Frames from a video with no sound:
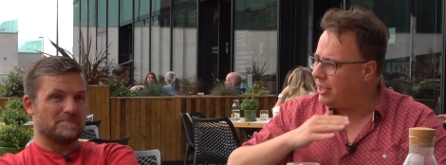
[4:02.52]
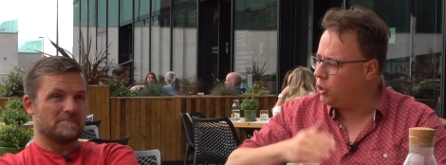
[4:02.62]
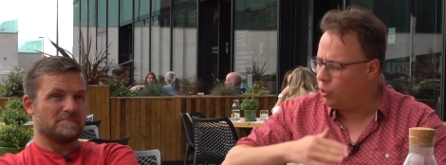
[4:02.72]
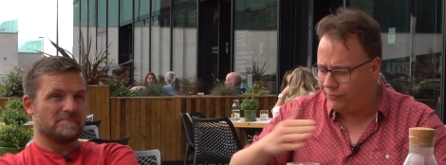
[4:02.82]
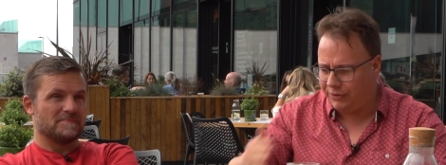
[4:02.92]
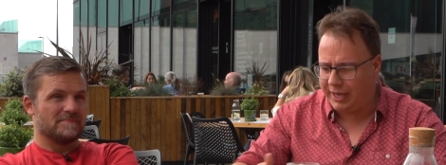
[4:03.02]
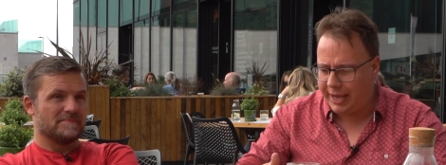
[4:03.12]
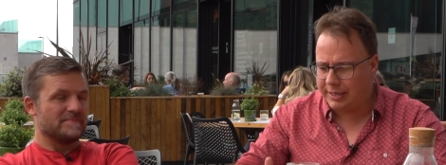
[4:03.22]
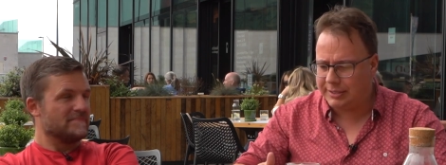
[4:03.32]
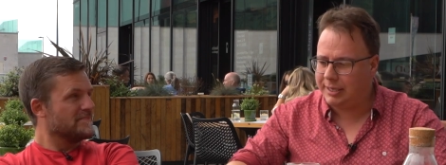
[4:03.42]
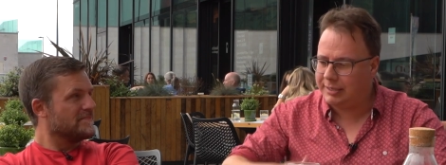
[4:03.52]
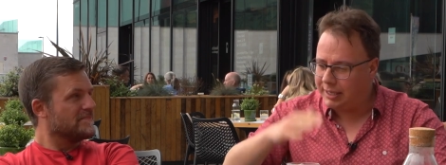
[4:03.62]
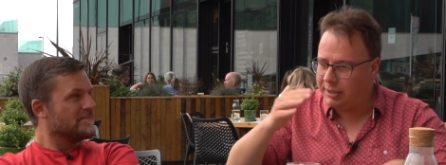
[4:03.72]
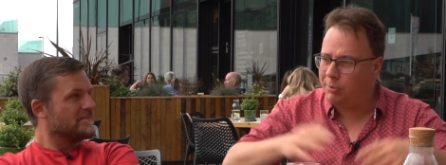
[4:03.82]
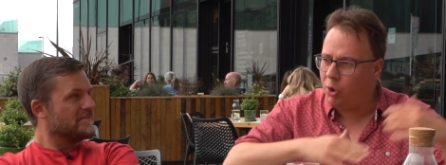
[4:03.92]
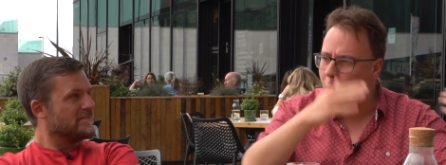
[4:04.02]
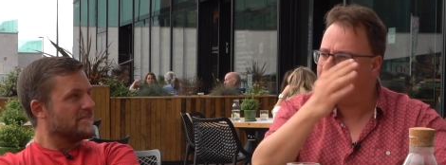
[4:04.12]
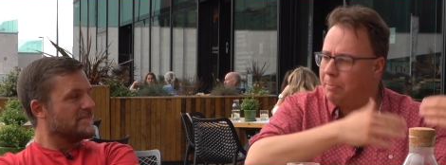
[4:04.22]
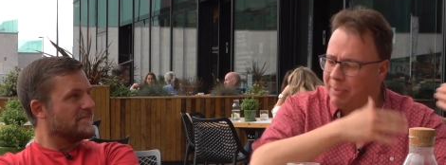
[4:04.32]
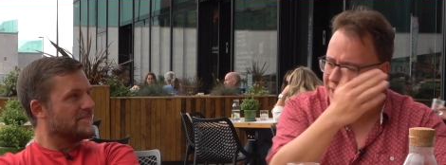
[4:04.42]
Speaker 1: like good for years. They, they, they were
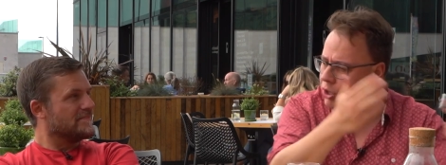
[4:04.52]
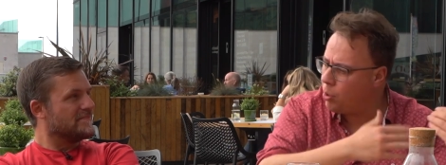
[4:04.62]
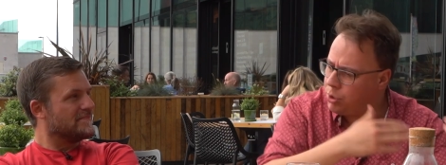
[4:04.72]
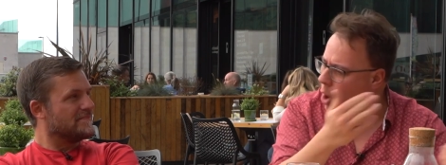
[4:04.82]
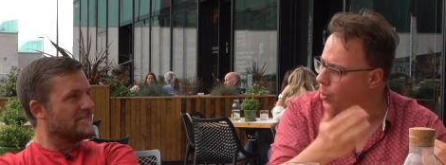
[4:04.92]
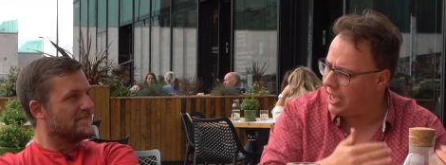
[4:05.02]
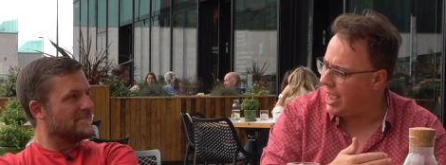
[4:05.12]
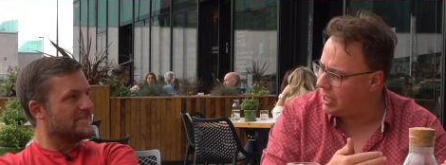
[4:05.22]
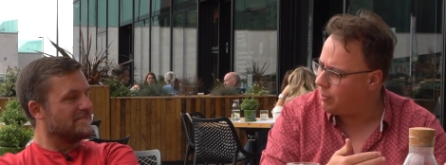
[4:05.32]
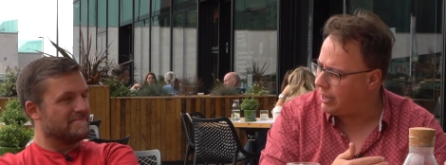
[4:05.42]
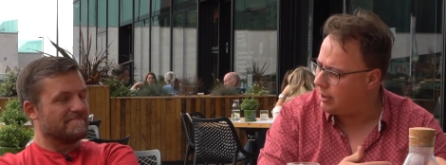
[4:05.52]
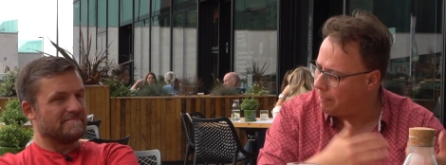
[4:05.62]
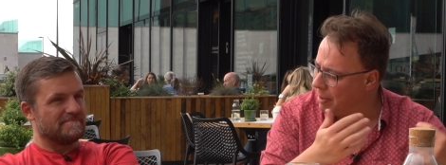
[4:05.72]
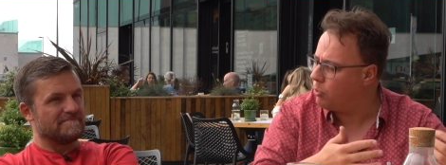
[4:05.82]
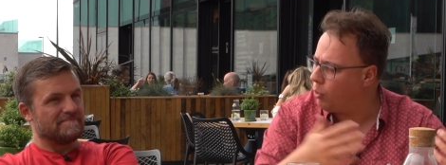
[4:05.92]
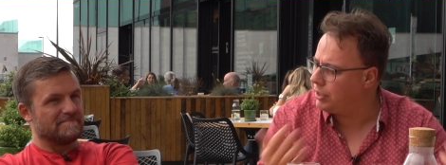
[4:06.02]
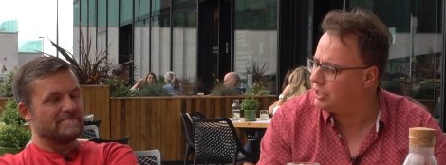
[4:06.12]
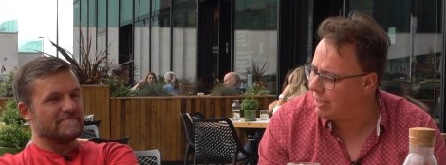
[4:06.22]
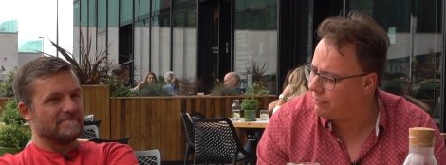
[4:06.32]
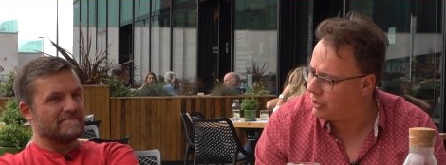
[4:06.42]
always a bit yo-yo-y anyway, a bit more than
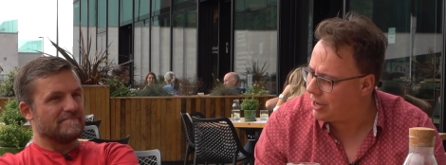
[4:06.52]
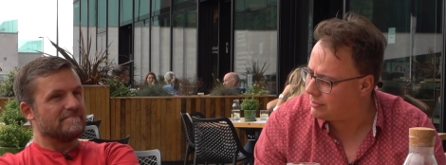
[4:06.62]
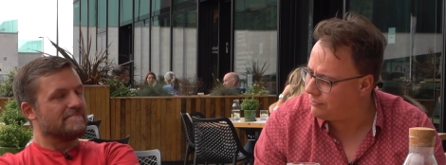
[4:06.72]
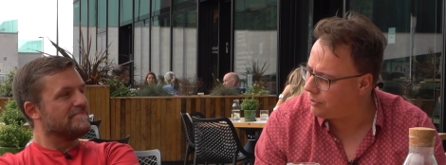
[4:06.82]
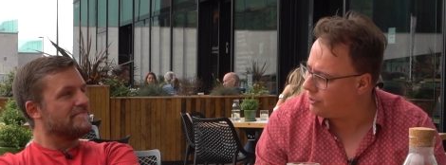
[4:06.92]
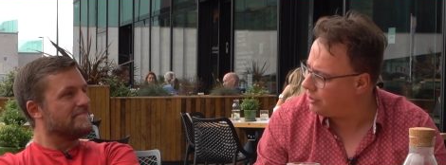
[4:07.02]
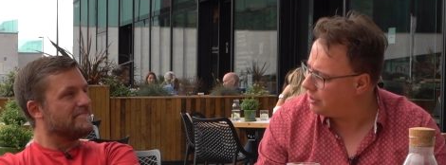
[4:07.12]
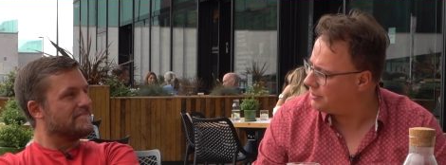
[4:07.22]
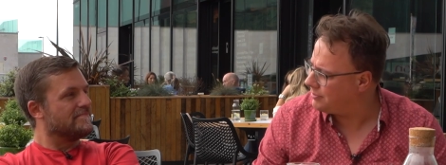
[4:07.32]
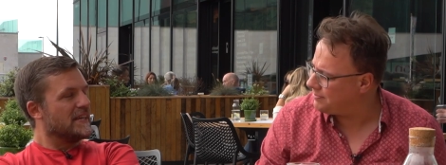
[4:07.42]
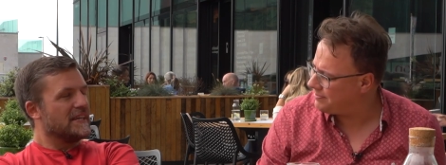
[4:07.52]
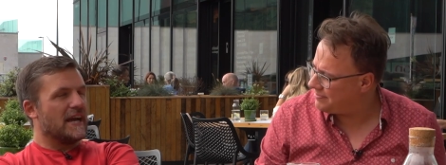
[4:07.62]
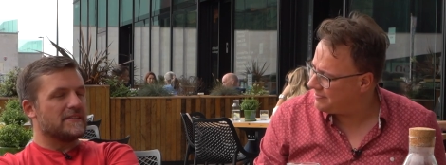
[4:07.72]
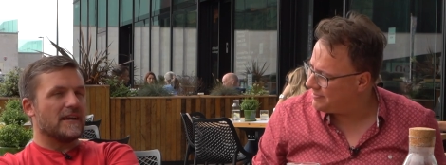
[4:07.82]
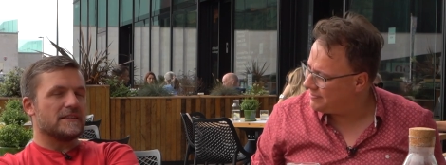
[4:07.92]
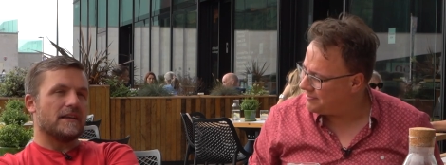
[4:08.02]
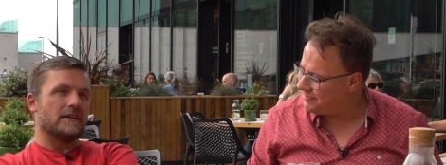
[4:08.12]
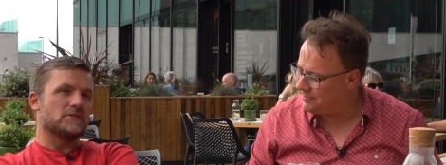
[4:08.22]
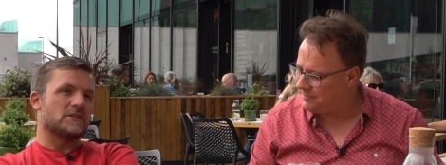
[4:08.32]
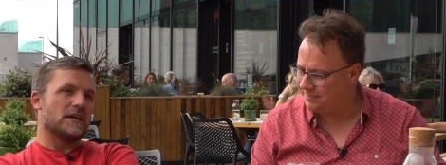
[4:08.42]
is given credit for.
Speaker 2: yeah, they had their
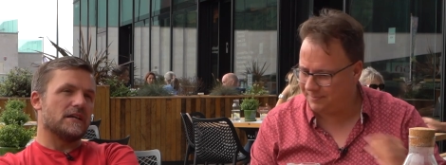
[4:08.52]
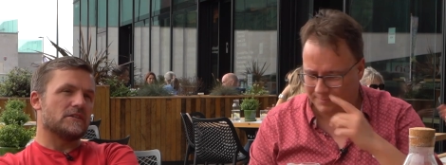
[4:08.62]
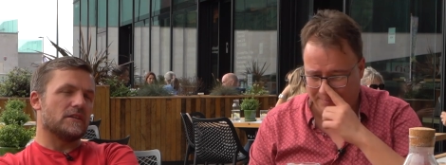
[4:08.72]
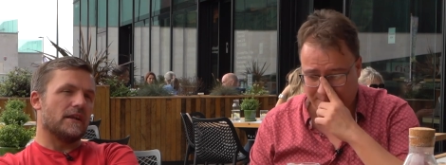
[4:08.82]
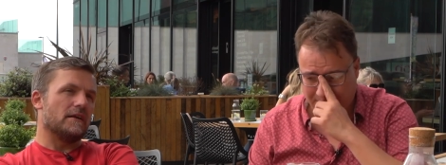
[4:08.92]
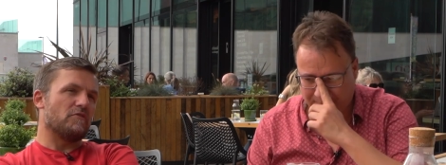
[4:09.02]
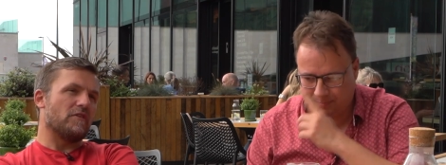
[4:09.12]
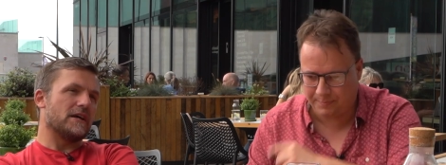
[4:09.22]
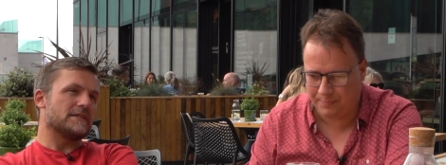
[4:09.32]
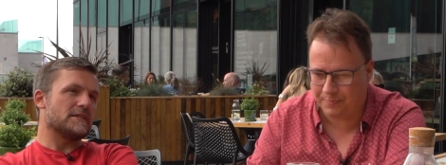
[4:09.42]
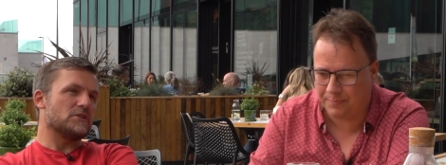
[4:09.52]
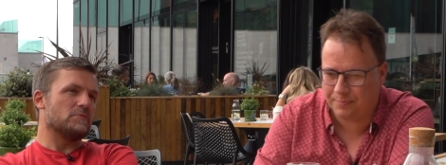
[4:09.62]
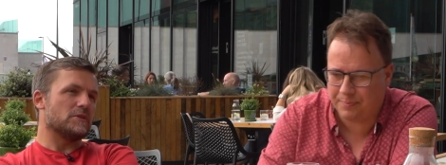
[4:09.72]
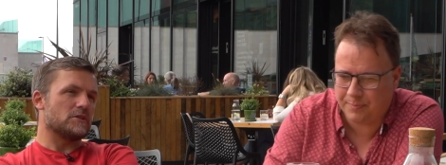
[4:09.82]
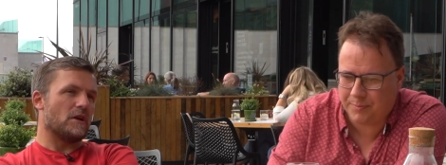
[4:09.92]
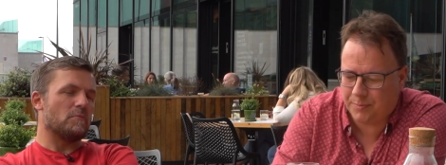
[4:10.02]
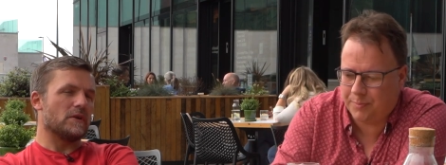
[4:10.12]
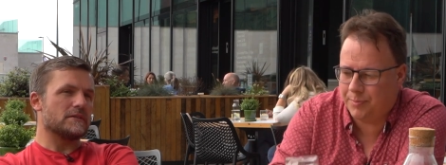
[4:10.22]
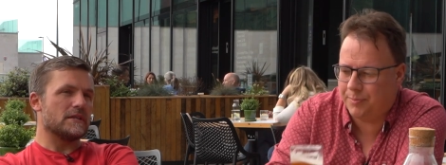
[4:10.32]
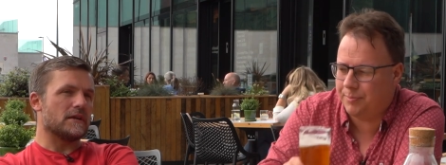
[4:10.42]
little stage and their little flirtation with the
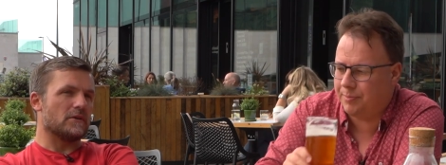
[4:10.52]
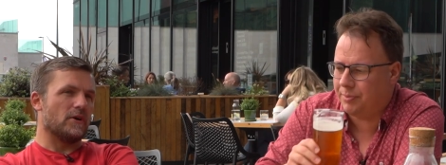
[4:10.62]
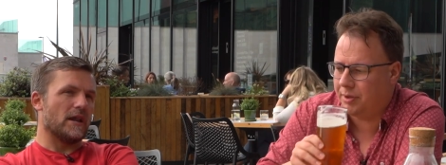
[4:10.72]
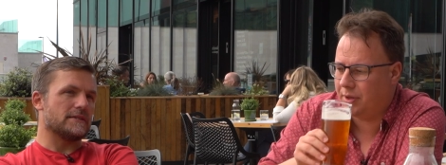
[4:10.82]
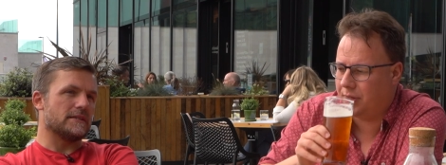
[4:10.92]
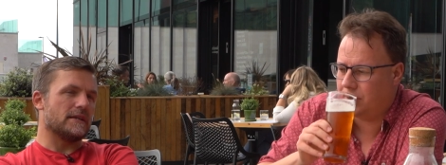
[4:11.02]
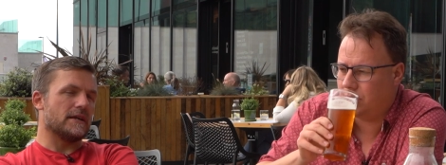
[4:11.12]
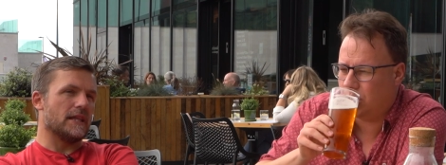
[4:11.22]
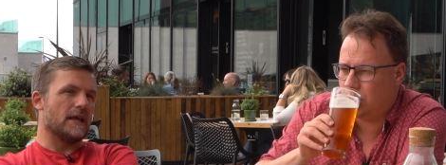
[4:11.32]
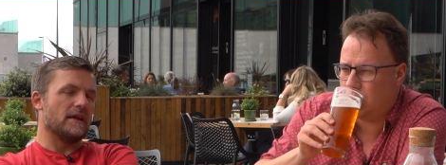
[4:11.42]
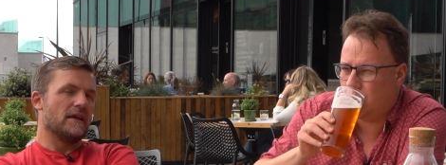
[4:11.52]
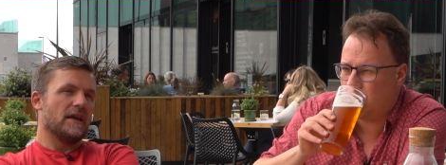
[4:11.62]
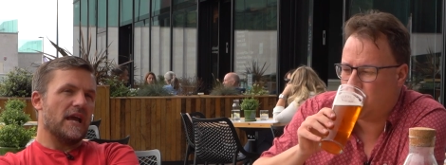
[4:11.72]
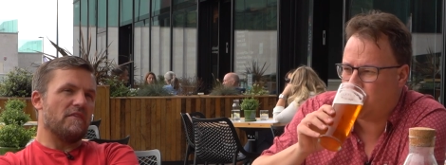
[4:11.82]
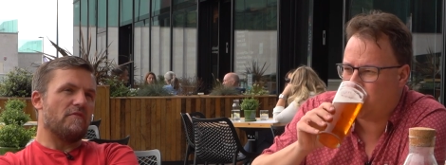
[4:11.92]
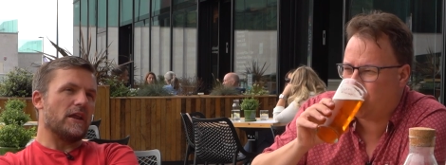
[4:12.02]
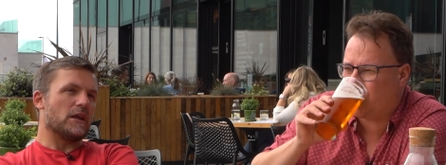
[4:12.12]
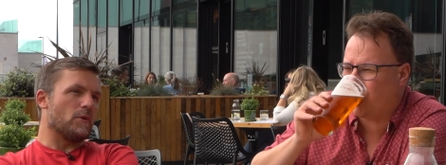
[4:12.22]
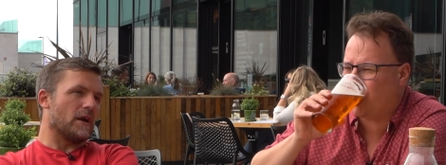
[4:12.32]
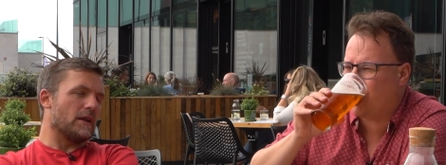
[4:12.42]
Champions League and all that, didn't they? And then it
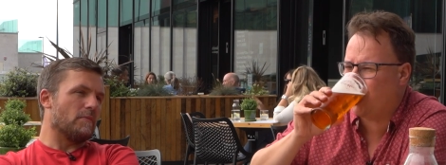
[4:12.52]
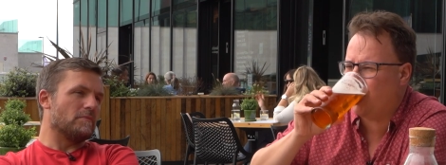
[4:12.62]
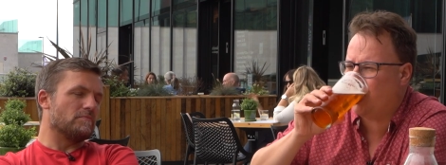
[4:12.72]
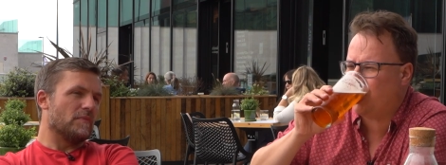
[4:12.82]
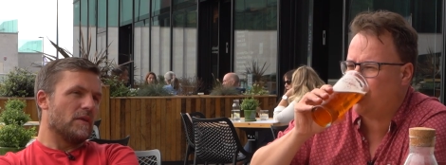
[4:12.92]
very quickly went